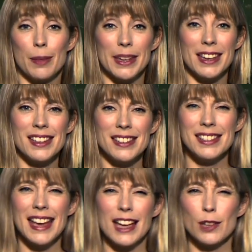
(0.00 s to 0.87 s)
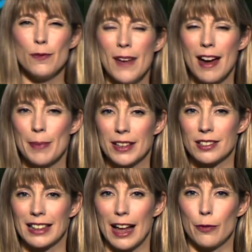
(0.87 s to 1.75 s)
because yes, a fair
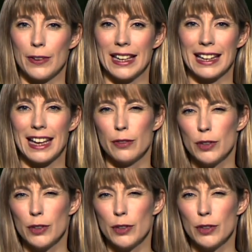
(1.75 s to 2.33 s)
amount of cloud feeding in,